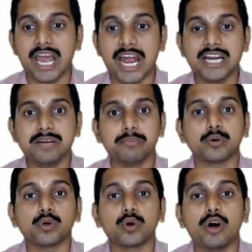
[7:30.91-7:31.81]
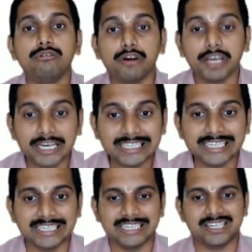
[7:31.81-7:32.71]
and protocol for
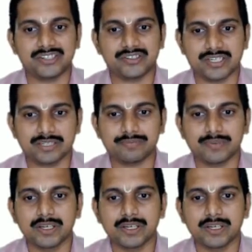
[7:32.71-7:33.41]
Indian industries.